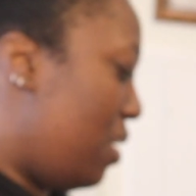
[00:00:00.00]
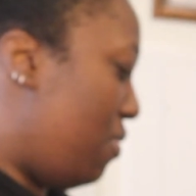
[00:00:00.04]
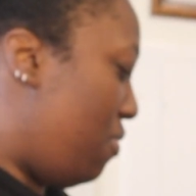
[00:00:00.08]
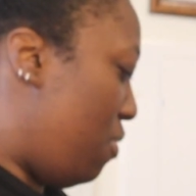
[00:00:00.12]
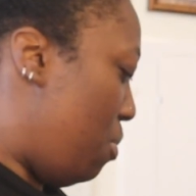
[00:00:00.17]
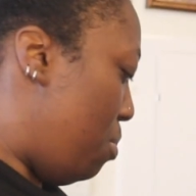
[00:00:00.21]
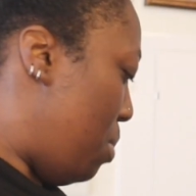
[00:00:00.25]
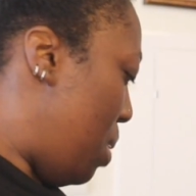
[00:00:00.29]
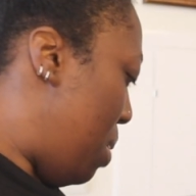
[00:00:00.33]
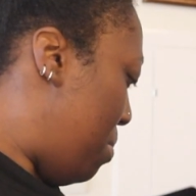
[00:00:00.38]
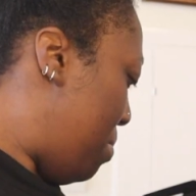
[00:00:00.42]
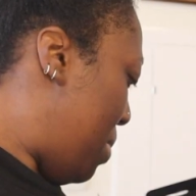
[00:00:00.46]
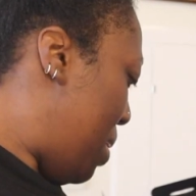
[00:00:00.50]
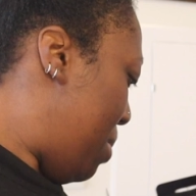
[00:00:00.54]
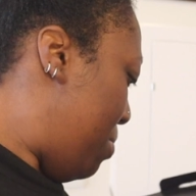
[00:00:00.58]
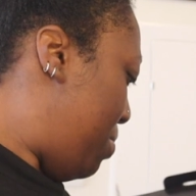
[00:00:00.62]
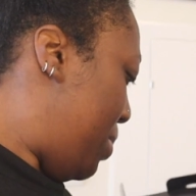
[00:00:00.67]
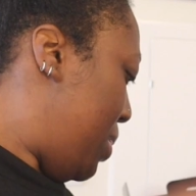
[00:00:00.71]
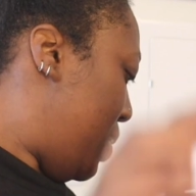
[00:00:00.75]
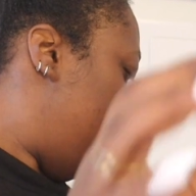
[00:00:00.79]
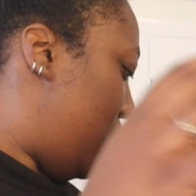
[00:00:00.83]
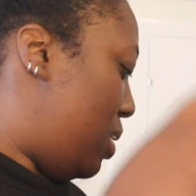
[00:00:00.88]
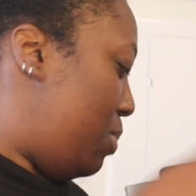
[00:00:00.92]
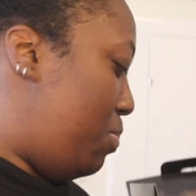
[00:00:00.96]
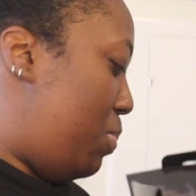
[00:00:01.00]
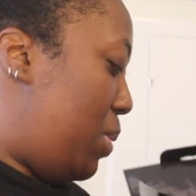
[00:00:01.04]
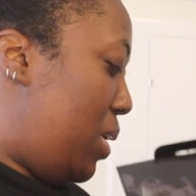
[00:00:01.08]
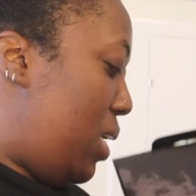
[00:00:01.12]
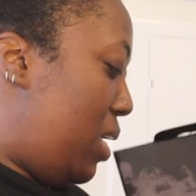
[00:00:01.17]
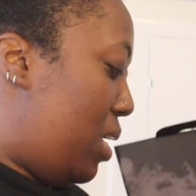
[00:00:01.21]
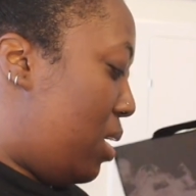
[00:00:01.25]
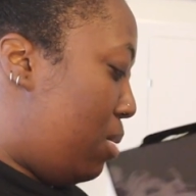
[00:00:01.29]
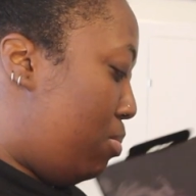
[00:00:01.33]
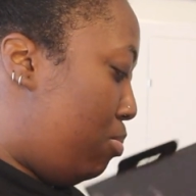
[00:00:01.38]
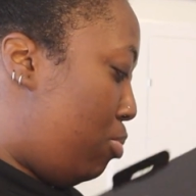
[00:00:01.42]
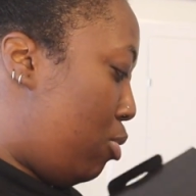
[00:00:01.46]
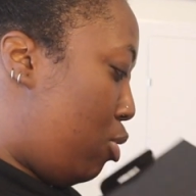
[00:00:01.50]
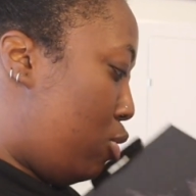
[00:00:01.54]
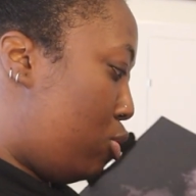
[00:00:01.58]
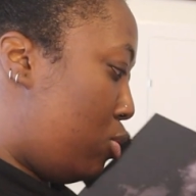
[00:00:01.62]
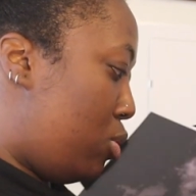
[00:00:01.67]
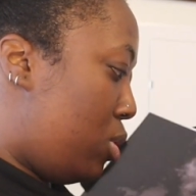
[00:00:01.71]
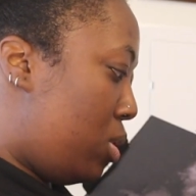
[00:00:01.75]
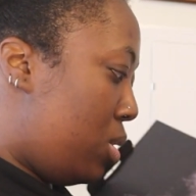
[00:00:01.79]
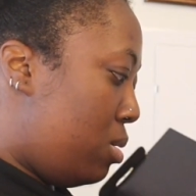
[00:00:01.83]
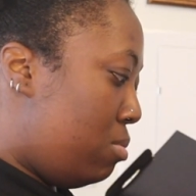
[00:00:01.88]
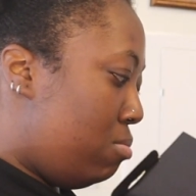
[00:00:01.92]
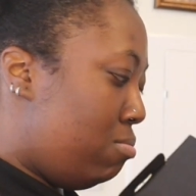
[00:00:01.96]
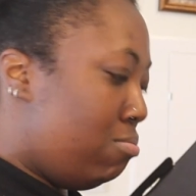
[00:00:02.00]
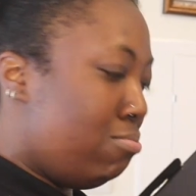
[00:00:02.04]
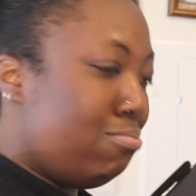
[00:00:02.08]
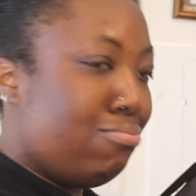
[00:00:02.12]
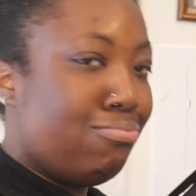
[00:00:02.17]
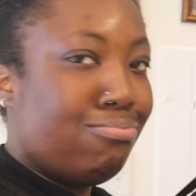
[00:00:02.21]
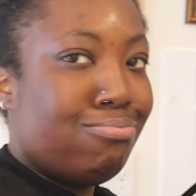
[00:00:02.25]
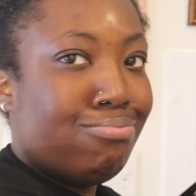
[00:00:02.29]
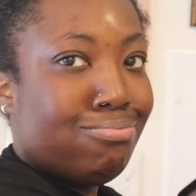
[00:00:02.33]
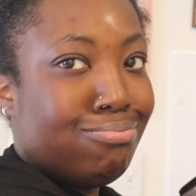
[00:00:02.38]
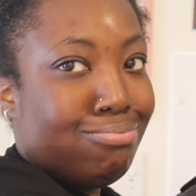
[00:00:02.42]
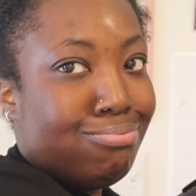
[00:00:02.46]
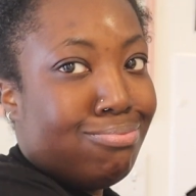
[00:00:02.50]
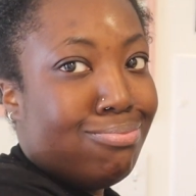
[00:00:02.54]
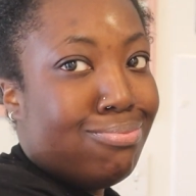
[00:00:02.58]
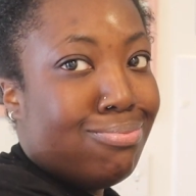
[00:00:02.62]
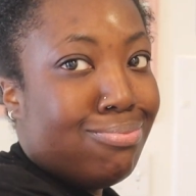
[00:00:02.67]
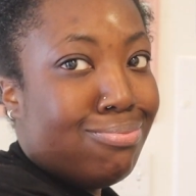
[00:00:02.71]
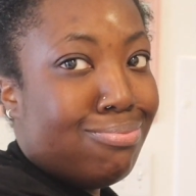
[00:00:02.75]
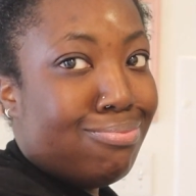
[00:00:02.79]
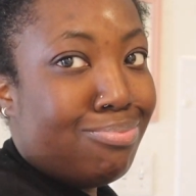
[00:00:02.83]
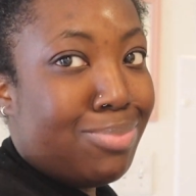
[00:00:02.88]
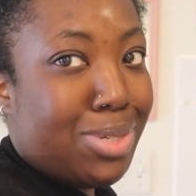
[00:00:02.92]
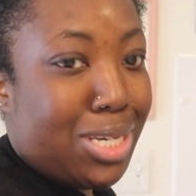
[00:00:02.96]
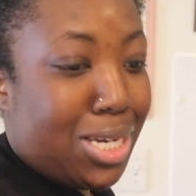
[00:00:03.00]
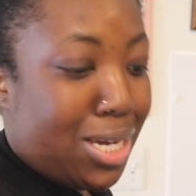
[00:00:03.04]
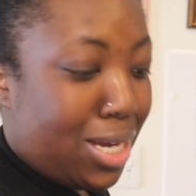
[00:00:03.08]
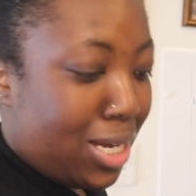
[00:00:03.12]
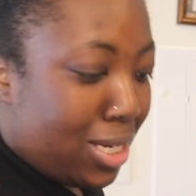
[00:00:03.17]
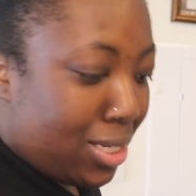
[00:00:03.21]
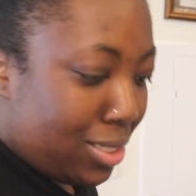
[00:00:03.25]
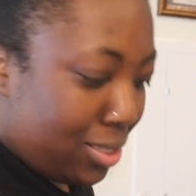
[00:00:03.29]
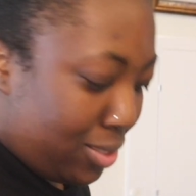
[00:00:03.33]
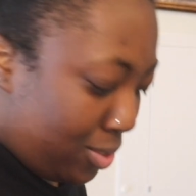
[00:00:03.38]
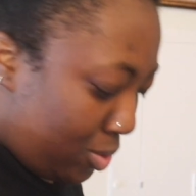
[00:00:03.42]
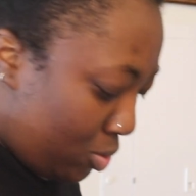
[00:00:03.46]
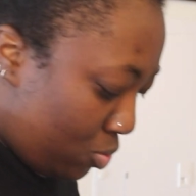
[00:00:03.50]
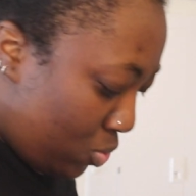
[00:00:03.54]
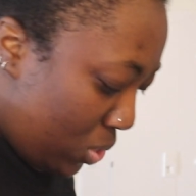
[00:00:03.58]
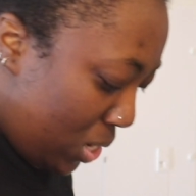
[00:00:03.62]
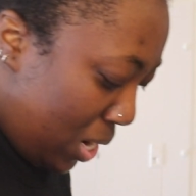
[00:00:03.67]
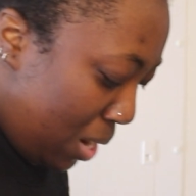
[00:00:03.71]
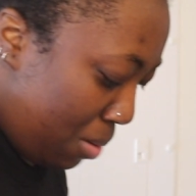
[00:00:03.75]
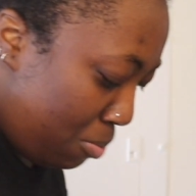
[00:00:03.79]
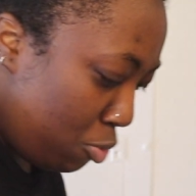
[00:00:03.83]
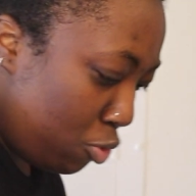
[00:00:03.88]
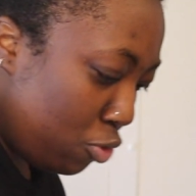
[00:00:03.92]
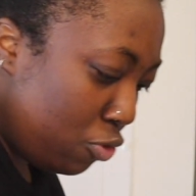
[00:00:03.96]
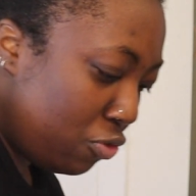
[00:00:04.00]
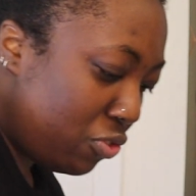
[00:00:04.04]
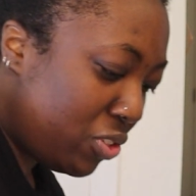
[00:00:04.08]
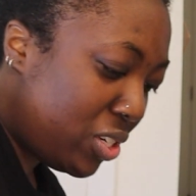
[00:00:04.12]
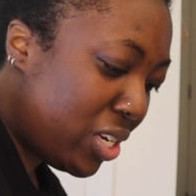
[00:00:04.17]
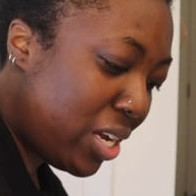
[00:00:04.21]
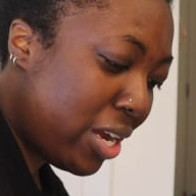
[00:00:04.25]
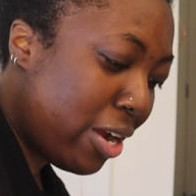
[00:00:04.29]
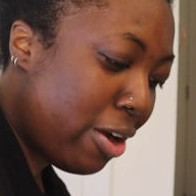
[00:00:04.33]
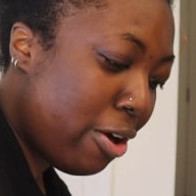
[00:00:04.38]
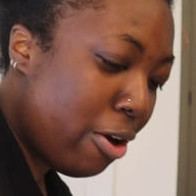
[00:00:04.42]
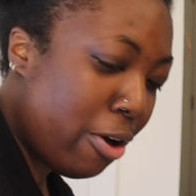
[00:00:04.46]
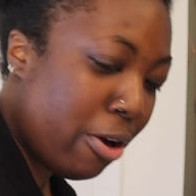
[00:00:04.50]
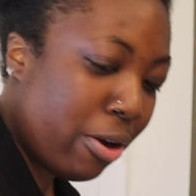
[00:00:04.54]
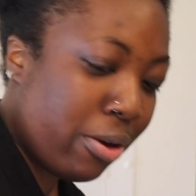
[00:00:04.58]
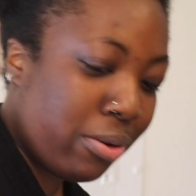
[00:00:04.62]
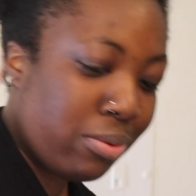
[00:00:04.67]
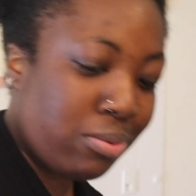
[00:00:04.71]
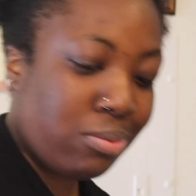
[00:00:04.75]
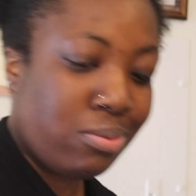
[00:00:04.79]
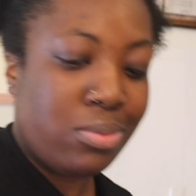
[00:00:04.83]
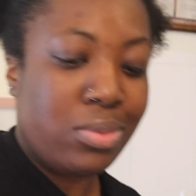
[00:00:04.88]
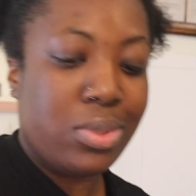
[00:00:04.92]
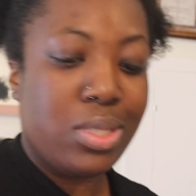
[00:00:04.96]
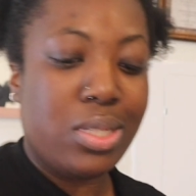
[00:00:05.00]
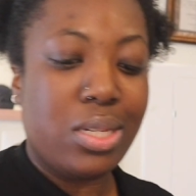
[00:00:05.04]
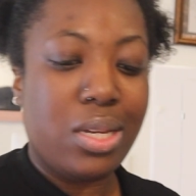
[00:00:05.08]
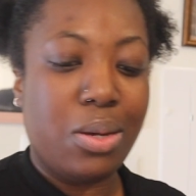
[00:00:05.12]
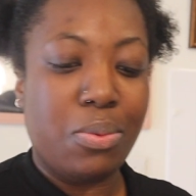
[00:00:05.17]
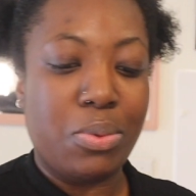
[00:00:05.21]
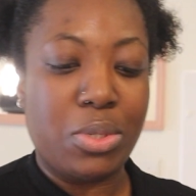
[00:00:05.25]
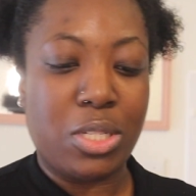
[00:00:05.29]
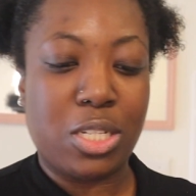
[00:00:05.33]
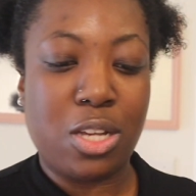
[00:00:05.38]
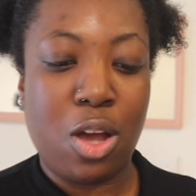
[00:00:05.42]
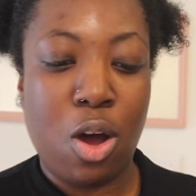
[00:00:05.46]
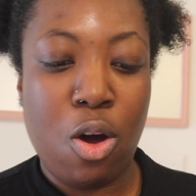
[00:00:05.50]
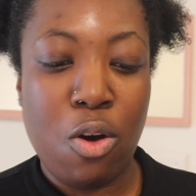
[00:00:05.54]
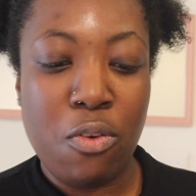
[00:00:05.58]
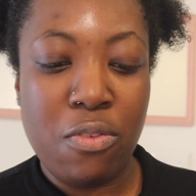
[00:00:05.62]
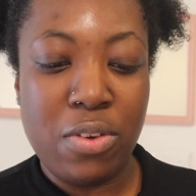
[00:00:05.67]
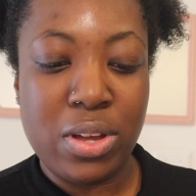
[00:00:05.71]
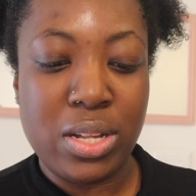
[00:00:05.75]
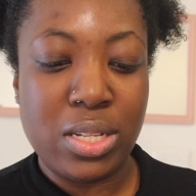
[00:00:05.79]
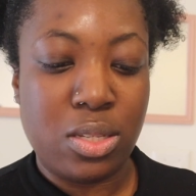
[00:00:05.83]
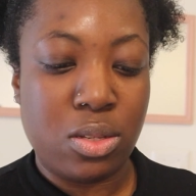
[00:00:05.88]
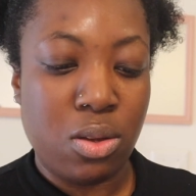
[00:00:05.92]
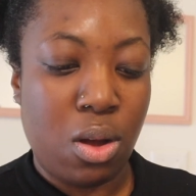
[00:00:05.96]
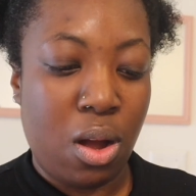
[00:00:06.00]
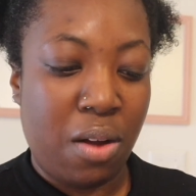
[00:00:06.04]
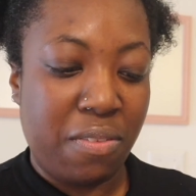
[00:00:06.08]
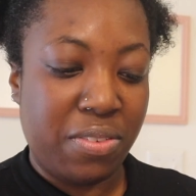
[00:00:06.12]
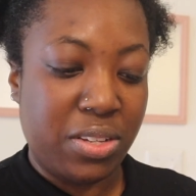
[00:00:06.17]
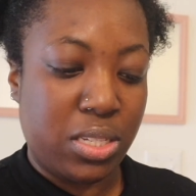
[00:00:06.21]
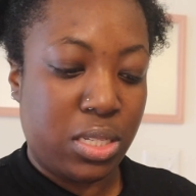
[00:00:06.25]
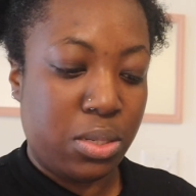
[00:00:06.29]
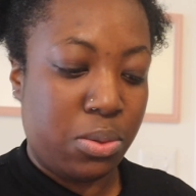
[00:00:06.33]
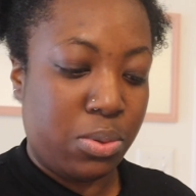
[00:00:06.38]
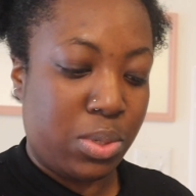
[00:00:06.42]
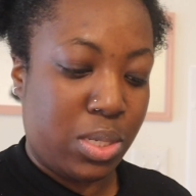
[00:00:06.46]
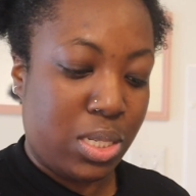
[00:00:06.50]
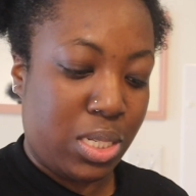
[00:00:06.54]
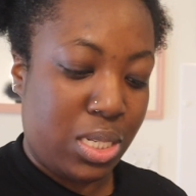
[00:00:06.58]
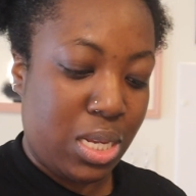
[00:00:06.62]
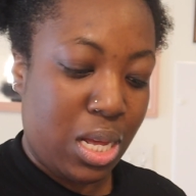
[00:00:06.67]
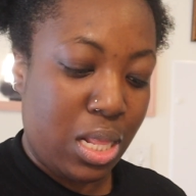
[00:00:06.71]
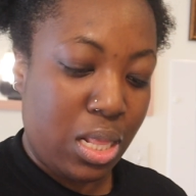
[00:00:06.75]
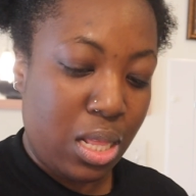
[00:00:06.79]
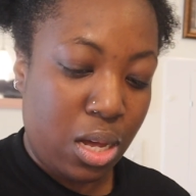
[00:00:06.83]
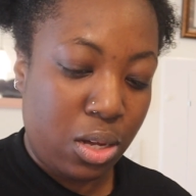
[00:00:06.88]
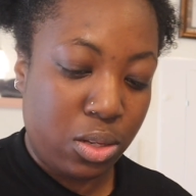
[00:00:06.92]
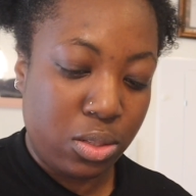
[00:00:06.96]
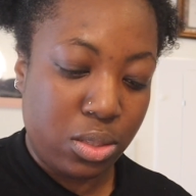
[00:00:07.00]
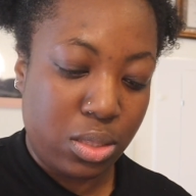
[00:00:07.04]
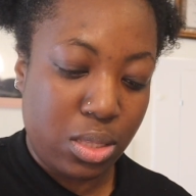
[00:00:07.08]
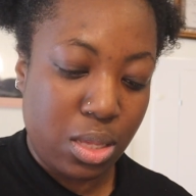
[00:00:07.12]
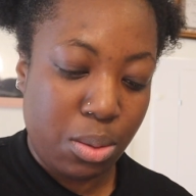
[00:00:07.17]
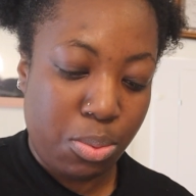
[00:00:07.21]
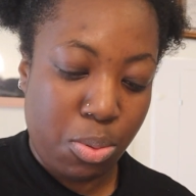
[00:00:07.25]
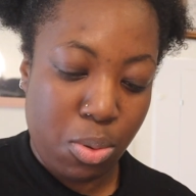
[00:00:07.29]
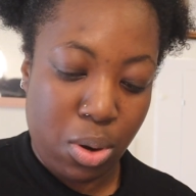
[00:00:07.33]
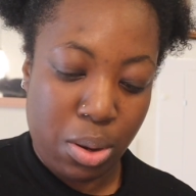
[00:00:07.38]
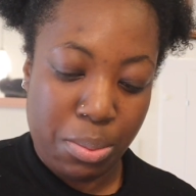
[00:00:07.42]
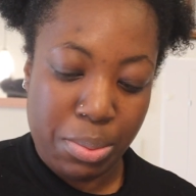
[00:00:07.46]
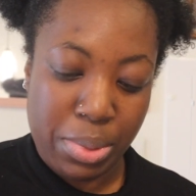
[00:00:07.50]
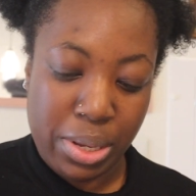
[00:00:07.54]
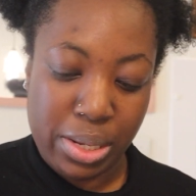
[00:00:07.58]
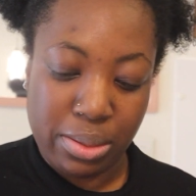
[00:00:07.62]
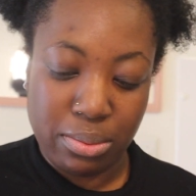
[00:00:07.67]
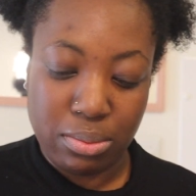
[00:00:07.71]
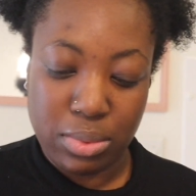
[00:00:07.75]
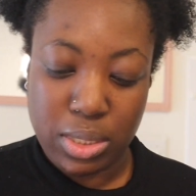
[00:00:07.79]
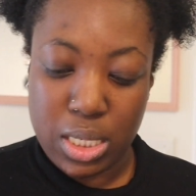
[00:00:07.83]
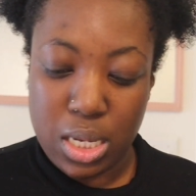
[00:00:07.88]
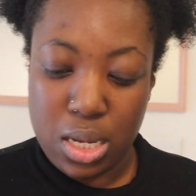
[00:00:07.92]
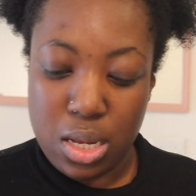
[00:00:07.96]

never met my PCP in person because when I moved here, it was COVID, so obviously it was a telehealth appointment.